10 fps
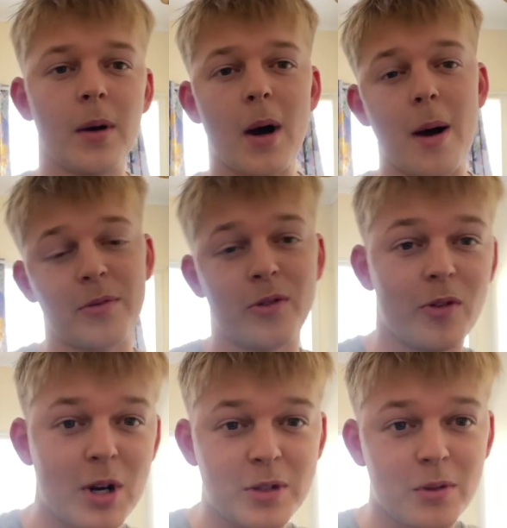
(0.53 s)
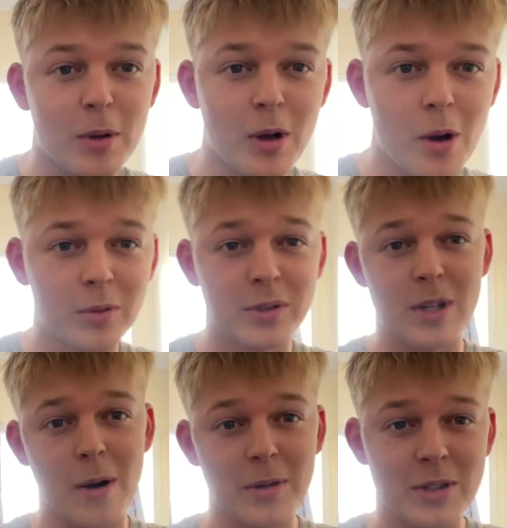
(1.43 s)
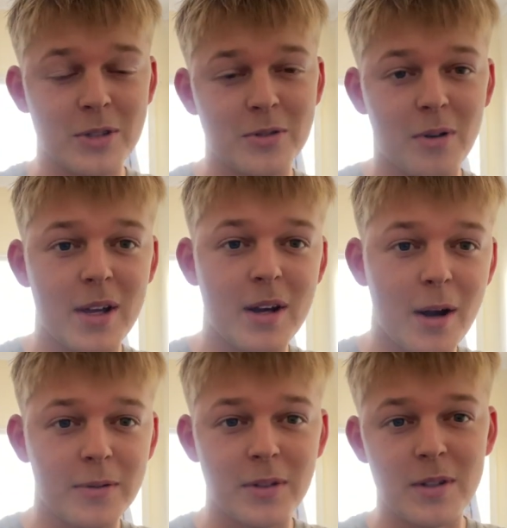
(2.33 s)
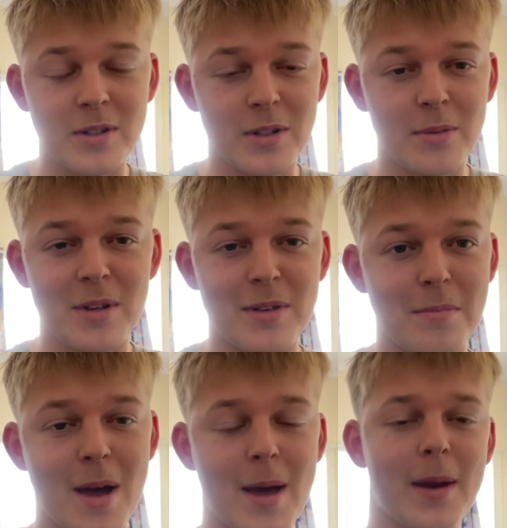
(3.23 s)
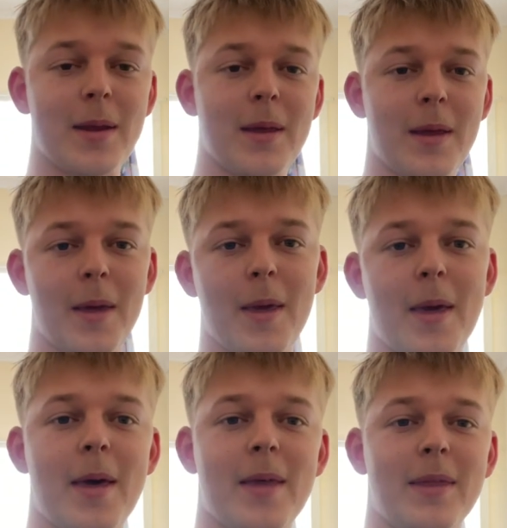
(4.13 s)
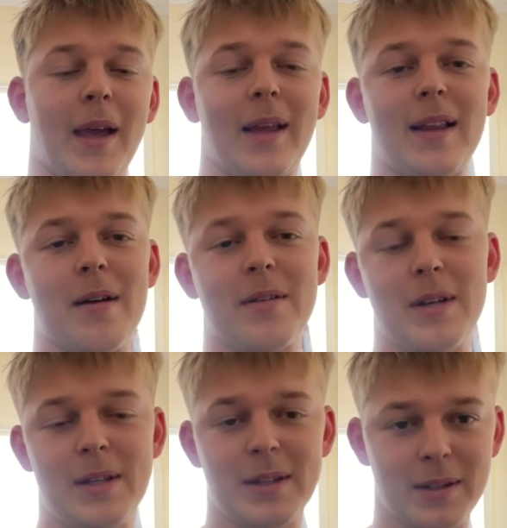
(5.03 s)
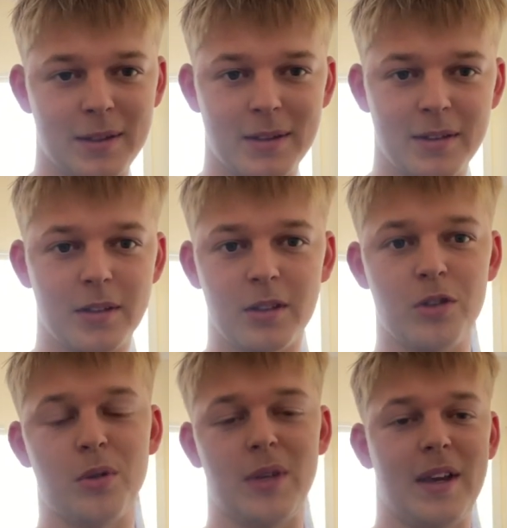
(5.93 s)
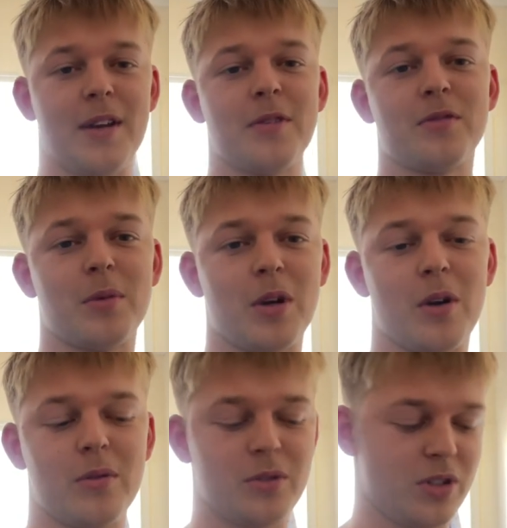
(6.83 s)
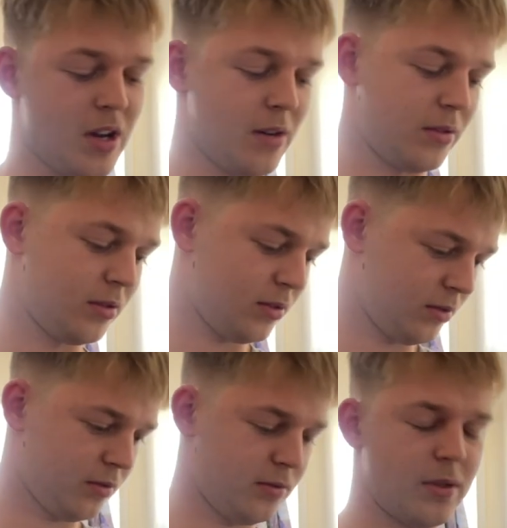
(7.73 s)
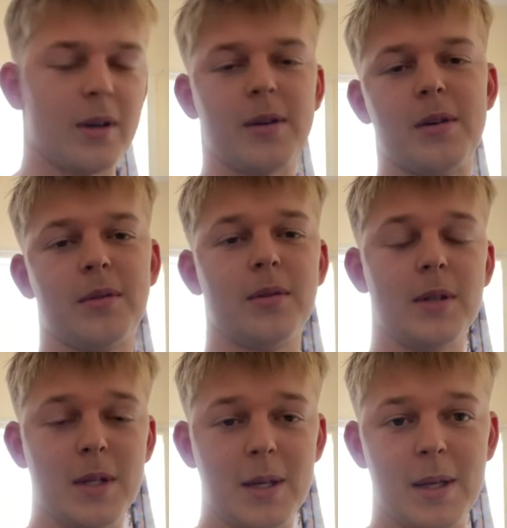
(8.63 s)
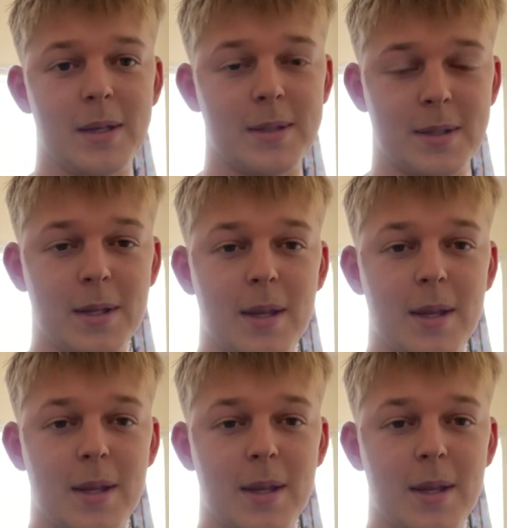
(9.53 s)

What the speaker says: I'm fresh from a cold shower straight after the gym, and man, the clarity you get from a cold shower, fucking hell, is